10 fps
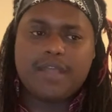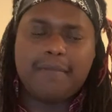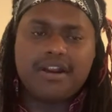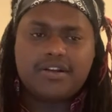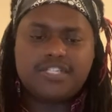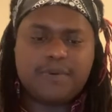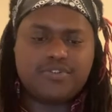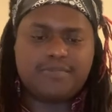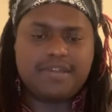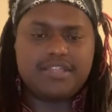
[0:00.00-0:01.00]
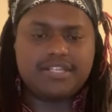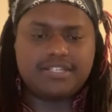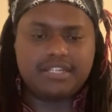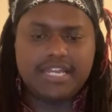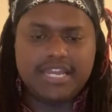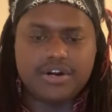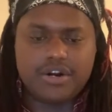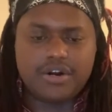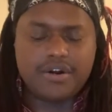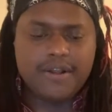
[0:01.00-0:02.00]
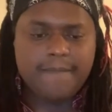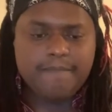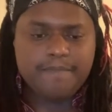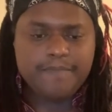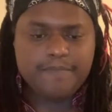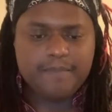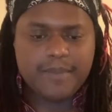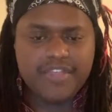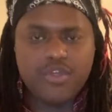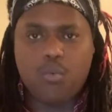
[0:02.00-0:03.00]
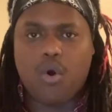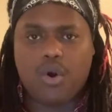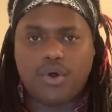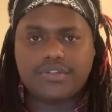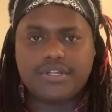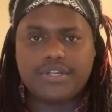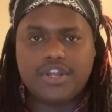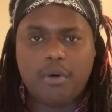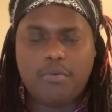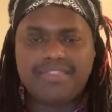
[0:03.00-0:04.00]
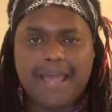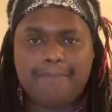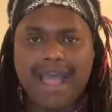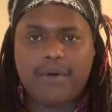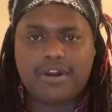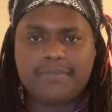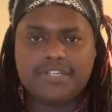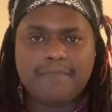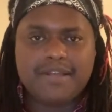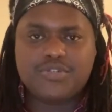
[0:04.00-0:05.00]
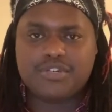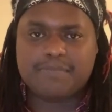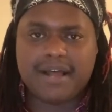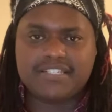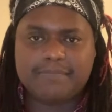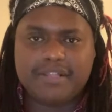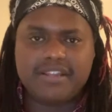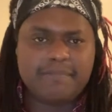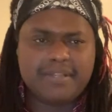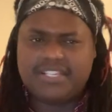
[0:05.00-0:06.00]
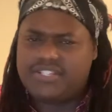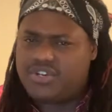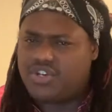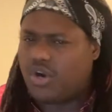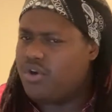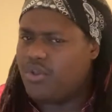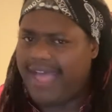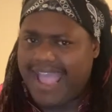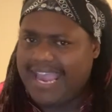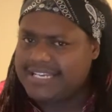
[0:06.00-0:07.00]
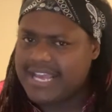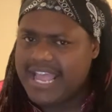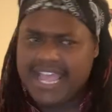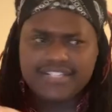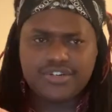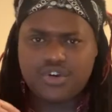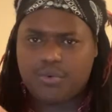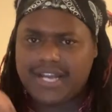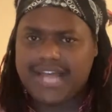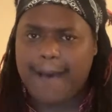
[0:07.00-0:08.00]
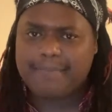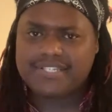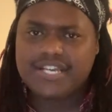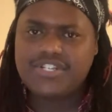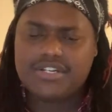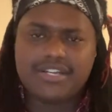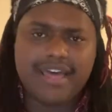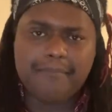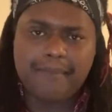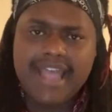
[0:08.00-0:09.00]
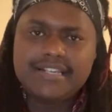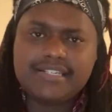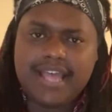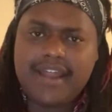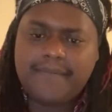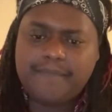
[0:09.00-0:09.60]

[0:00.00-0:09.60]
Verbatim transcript: America's supposed to be this leader in the world, you know, and with that power comes an immense responsibility. But this internal hate is in direct opposition to that mindset.